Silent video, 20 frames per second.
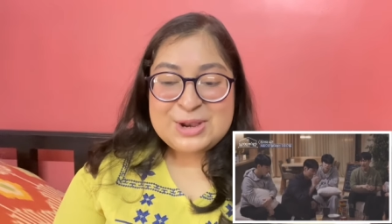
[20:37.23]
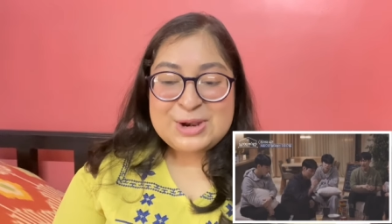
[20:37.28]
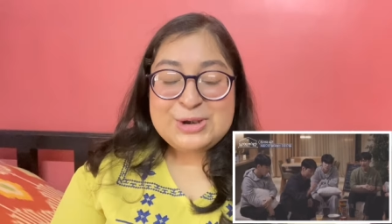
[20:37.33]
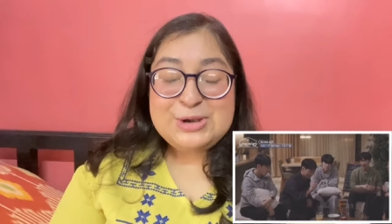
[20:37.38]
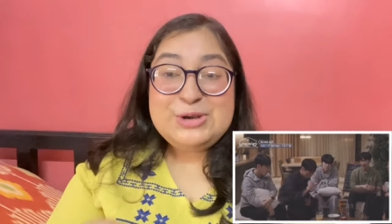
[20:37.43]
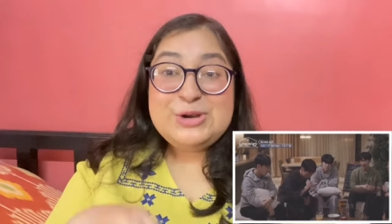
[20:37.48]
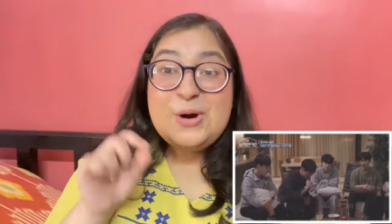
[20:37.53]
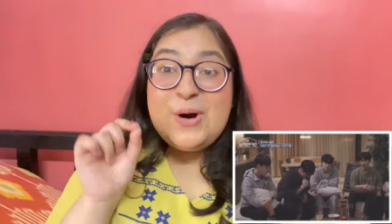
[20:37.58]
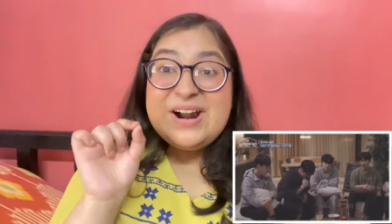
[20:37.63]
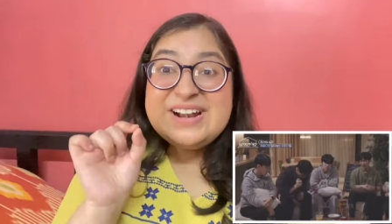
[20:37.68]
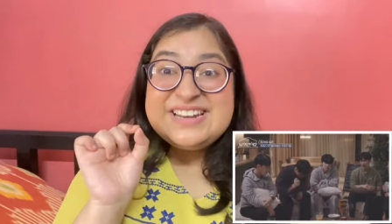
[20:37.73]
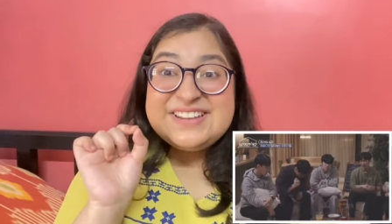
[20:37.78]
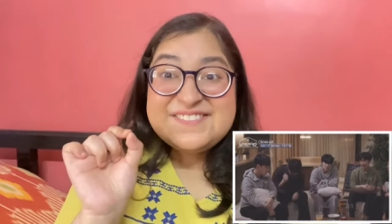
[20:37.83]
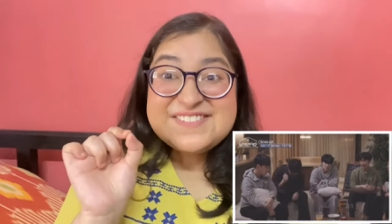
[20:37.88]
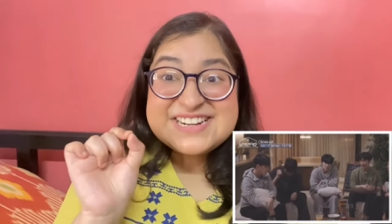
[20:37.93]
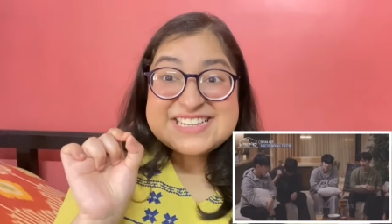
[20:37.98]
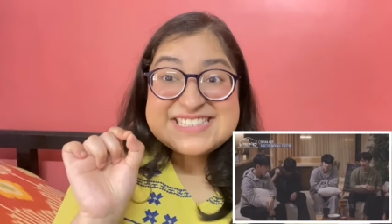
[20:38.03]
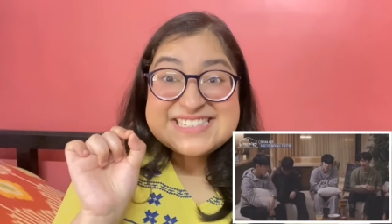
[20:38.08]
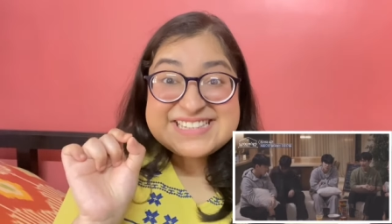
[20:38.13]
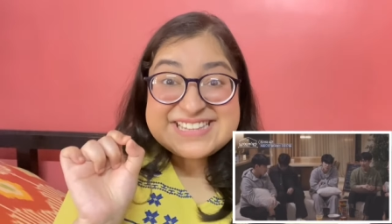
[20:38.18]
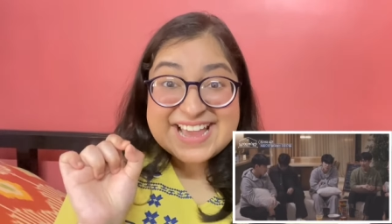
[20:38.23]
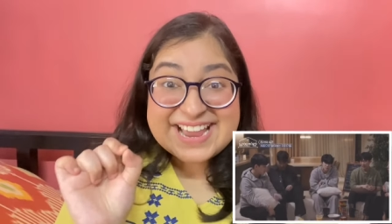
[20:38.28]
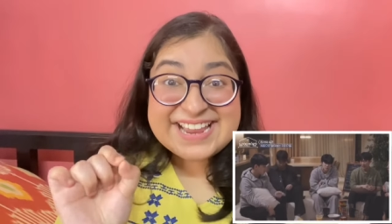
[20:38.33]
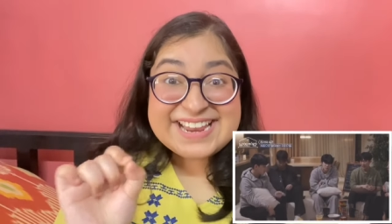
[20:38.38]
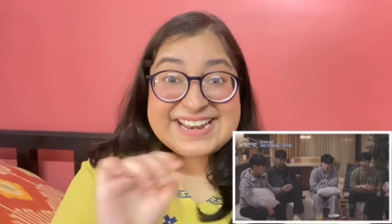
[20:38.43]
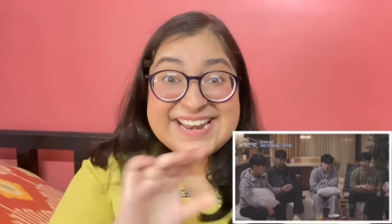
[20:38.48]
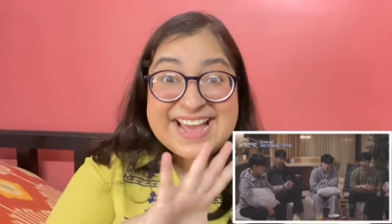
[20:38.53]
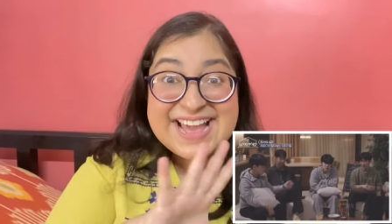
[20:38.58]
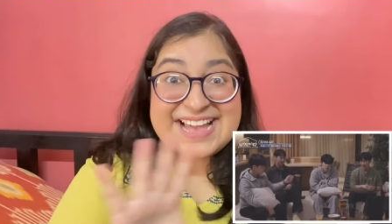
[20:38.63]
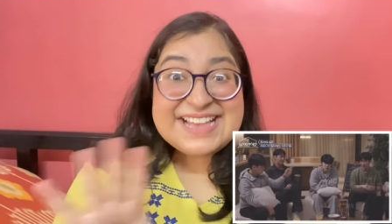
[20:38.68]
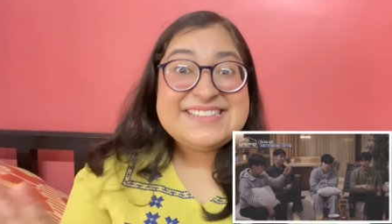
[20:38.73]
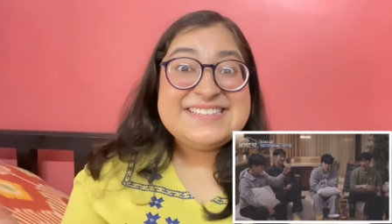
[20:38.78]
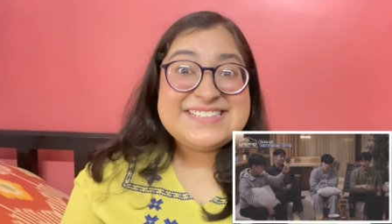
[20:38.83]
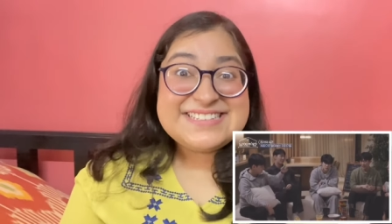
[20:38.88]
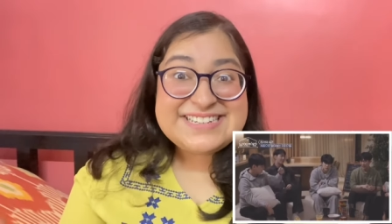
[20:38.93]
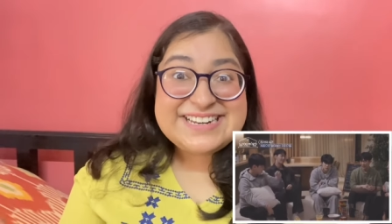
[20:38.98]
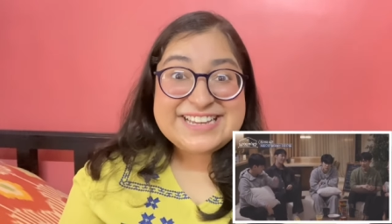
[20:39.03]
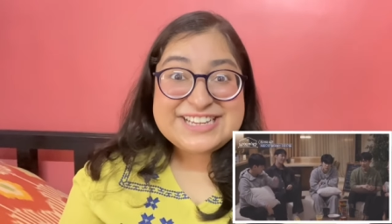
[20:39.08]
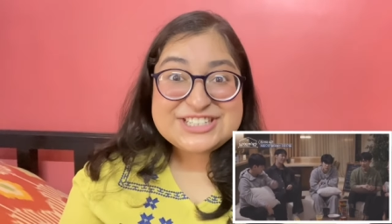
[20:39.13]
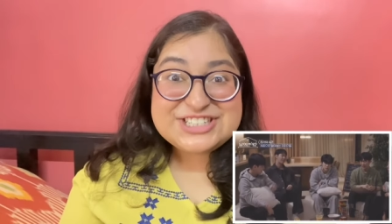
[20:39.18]
Not even a second
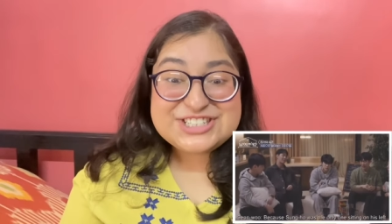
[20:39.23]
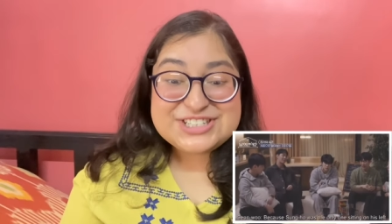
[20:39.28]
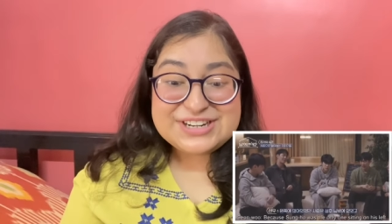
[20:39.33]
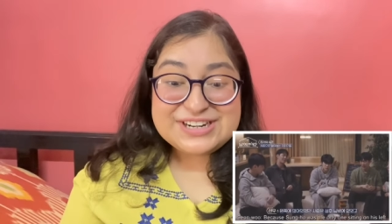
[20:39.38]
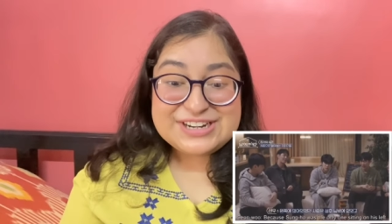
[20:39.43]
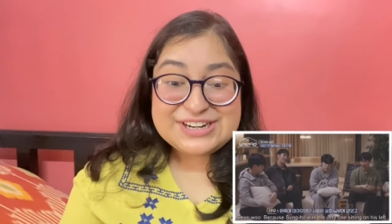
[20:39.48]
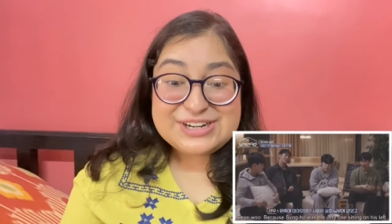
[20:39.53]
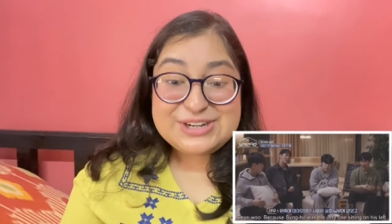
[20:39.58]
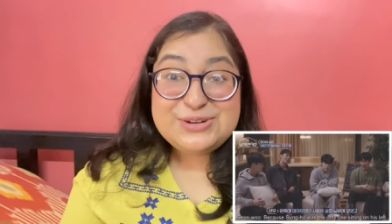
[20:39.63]
hesitation.